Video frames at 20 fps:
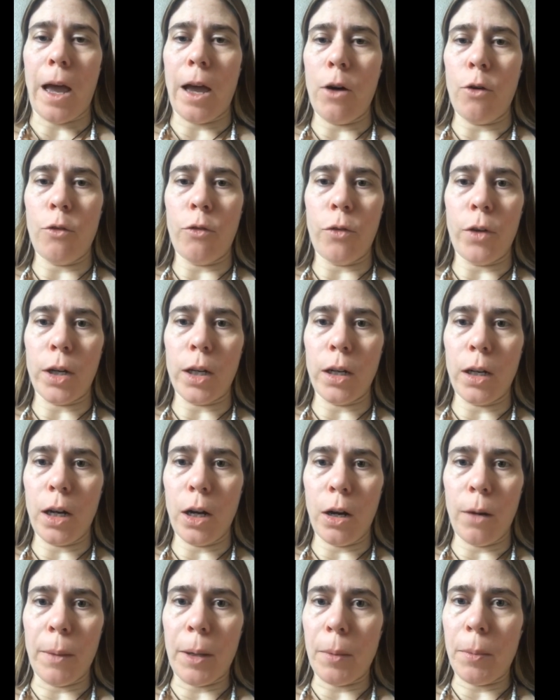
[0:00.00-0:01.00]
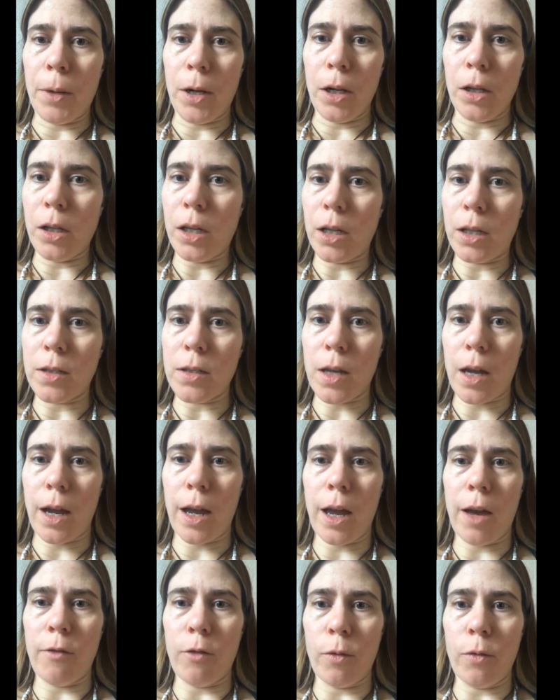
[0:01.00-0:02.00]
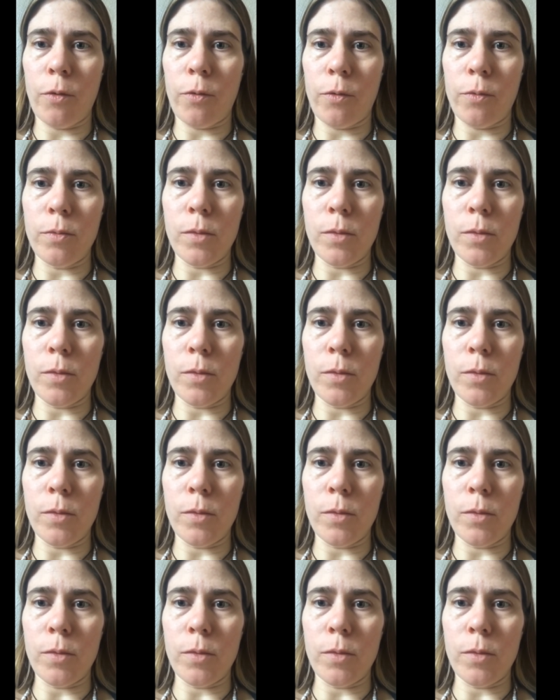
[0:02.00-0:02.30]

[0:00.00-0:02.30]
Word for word: I don't fucking care about politics. I have a